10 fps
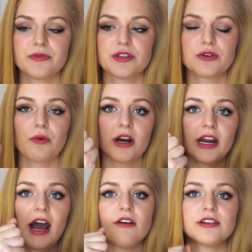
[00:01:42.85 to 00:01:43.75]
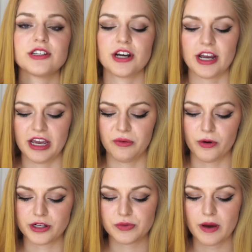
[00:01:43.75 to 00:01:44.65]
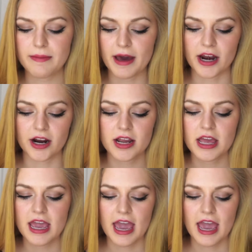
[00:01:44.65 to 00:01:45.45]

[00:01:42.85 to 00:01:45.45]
squirt it out into your hand works way better.